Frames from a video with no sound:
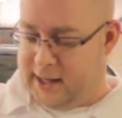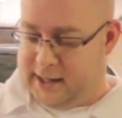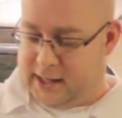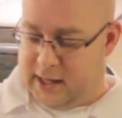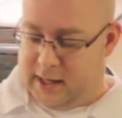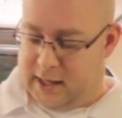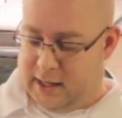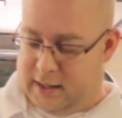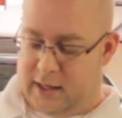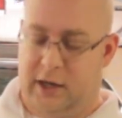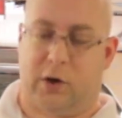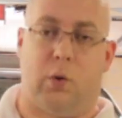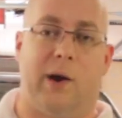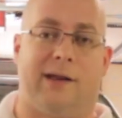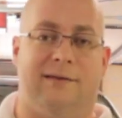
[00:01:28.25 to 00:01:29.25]
like
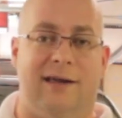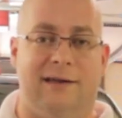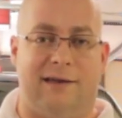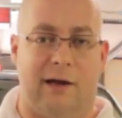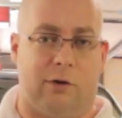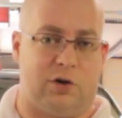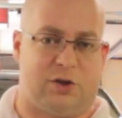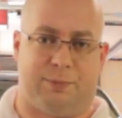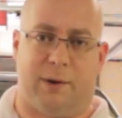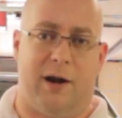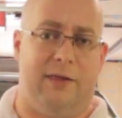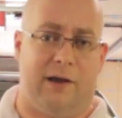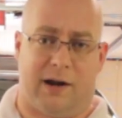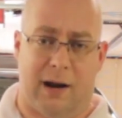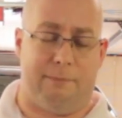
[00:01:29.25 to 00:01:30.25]
a quick detailer
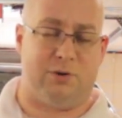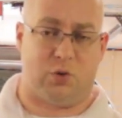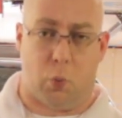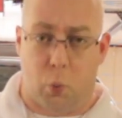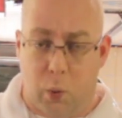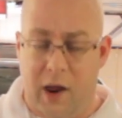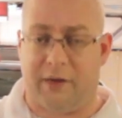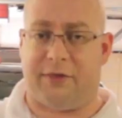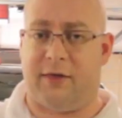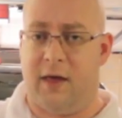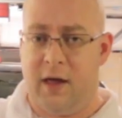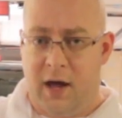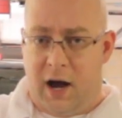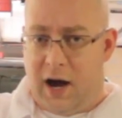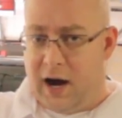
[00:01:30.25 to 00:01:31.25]
spray that comes with
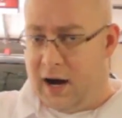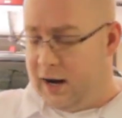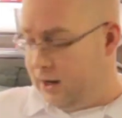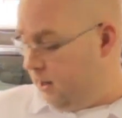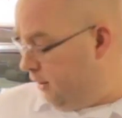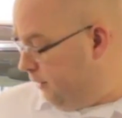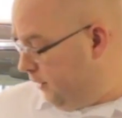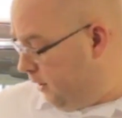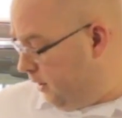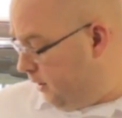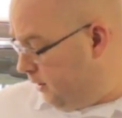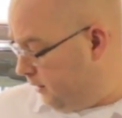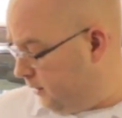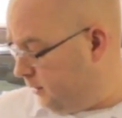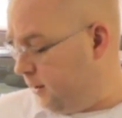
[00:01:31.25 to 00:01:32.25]

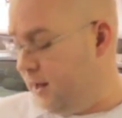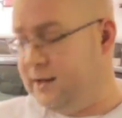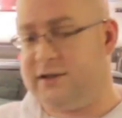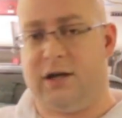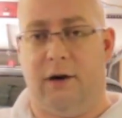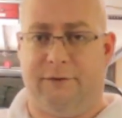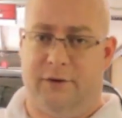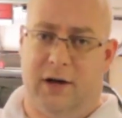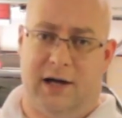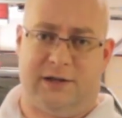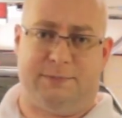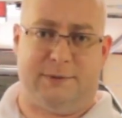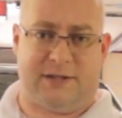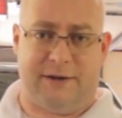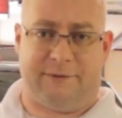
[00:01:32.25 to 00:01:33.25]
the clay itself, not
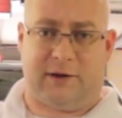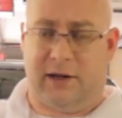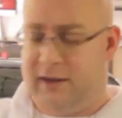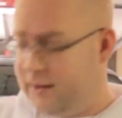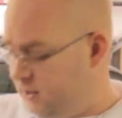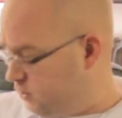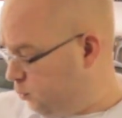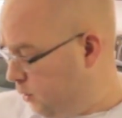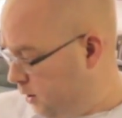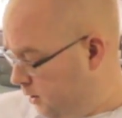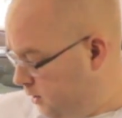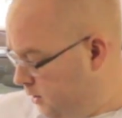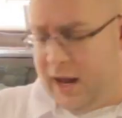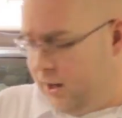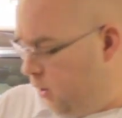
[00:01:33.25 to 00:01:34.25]
specifically this
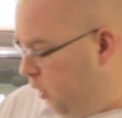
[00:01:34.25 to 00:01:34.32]
one. And